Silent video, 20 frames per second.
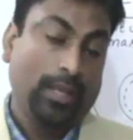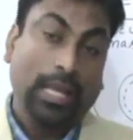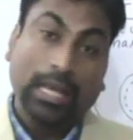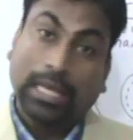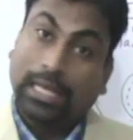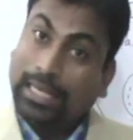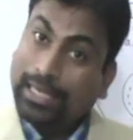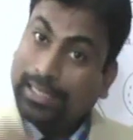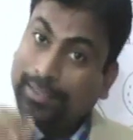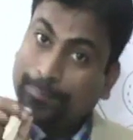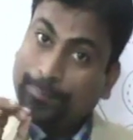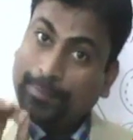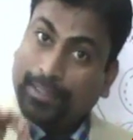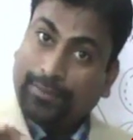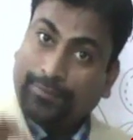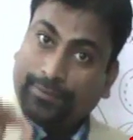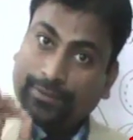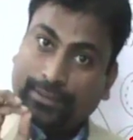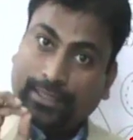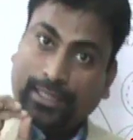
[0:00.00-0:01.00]
Let
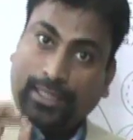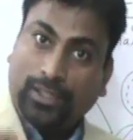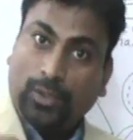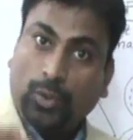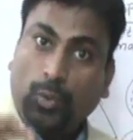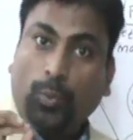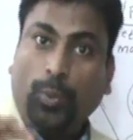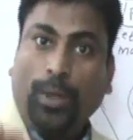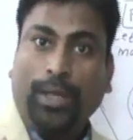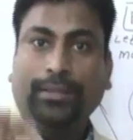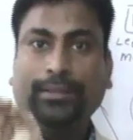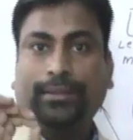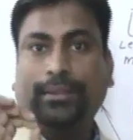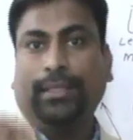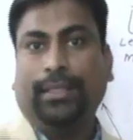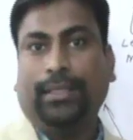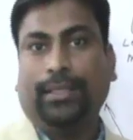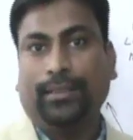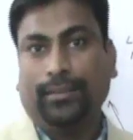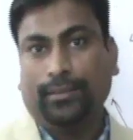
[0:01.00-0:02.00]
me tell you one
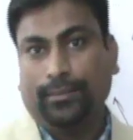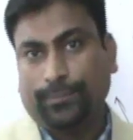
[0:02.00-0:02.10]
thing